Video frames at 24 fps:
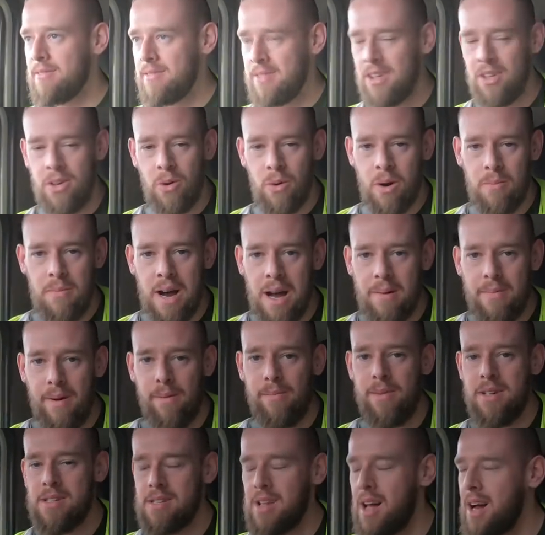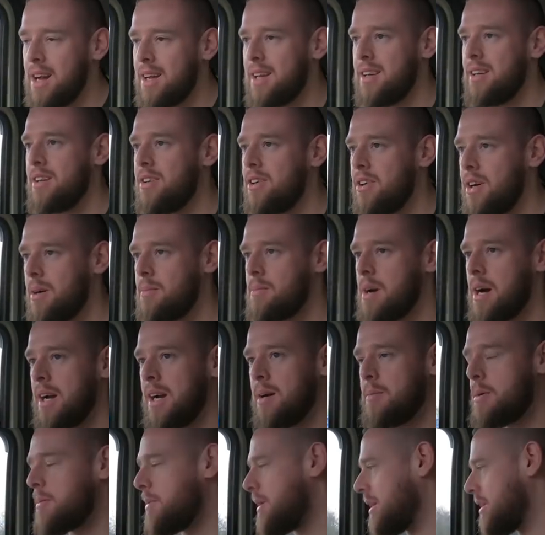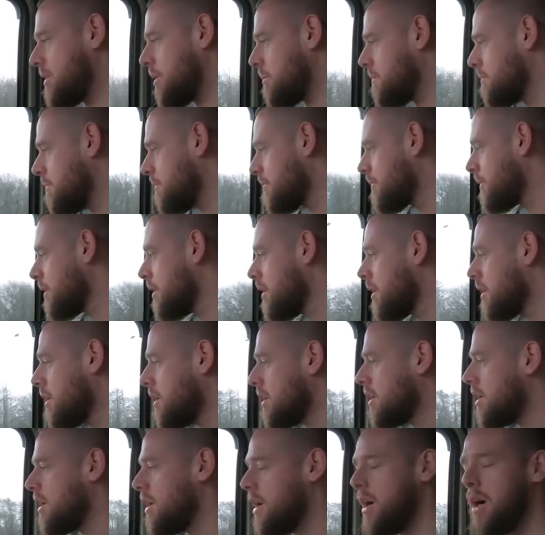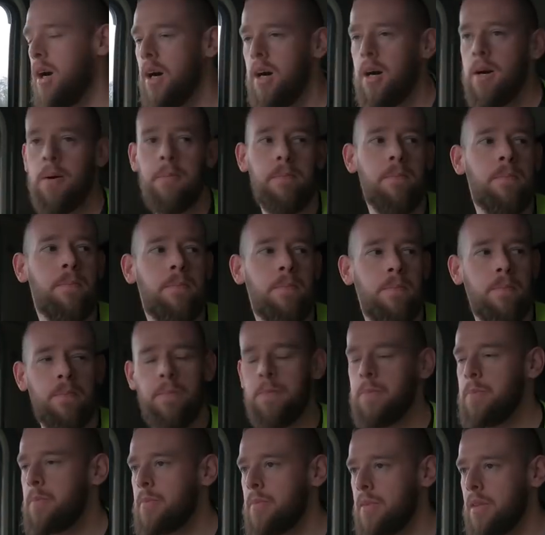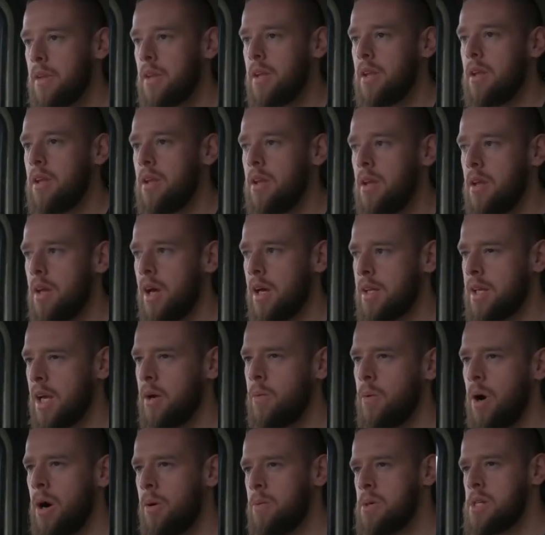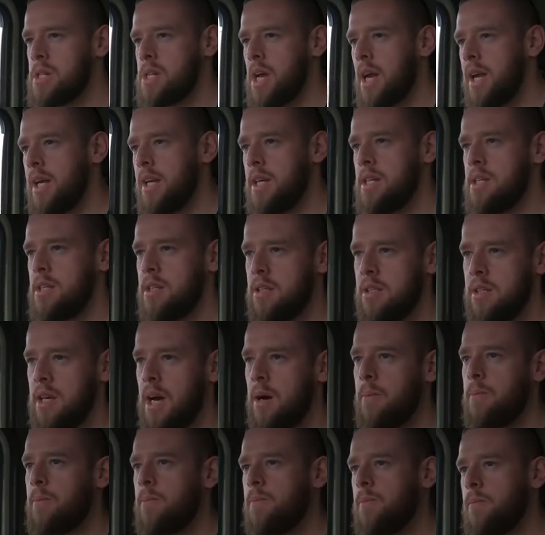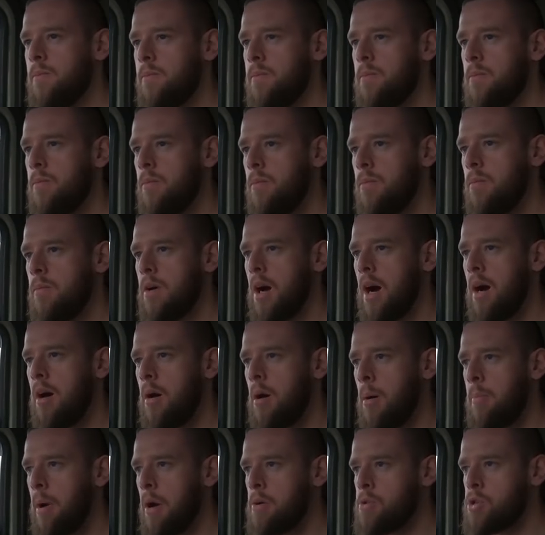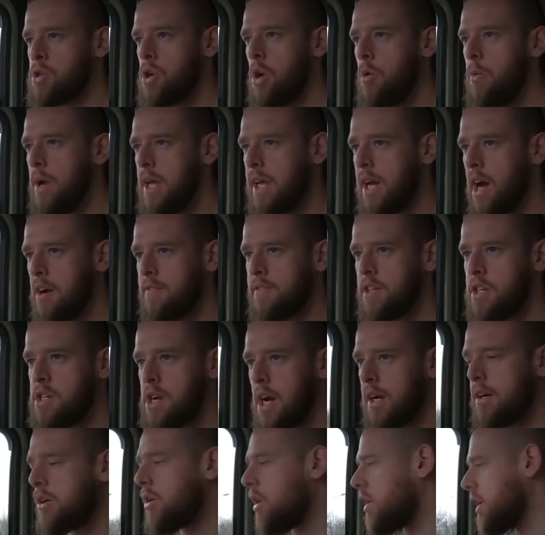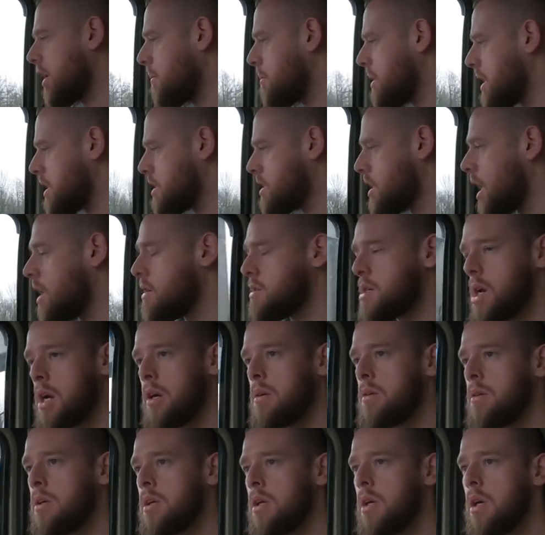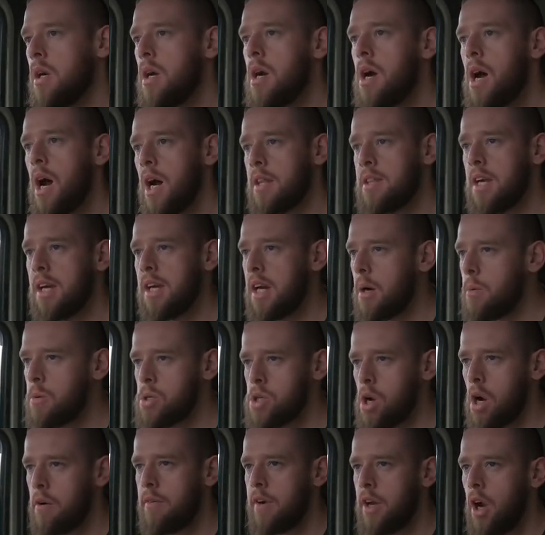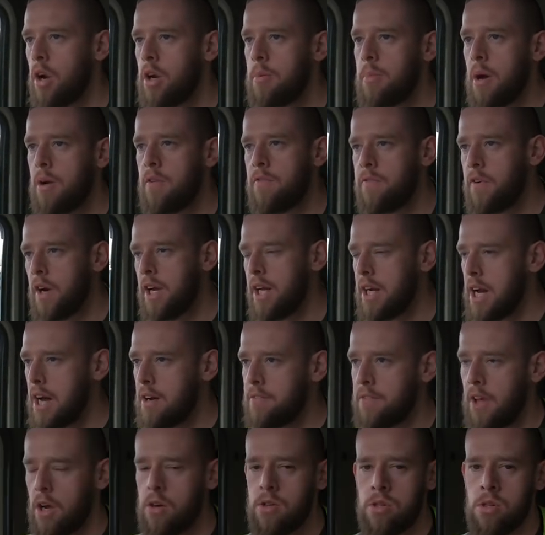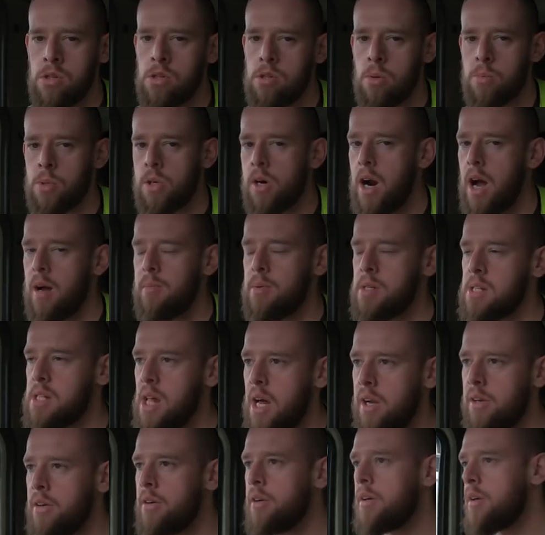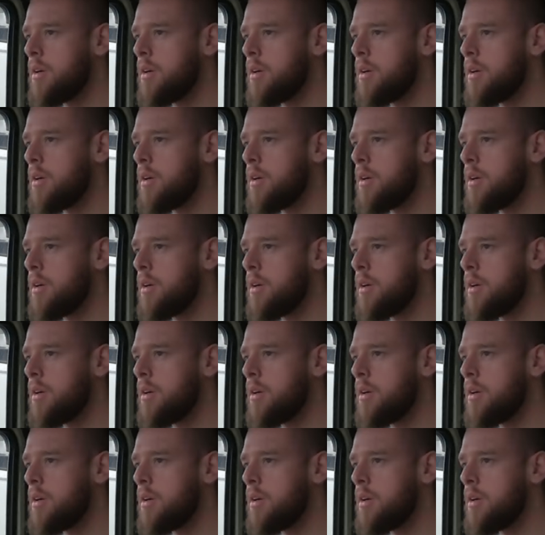you know what my memory's like, you know, I am a bit numb. I think what I was saying is, yeah, about 2 weeks after JENKO gave me a shout out, I think I was already on about 3,500 subscribers then.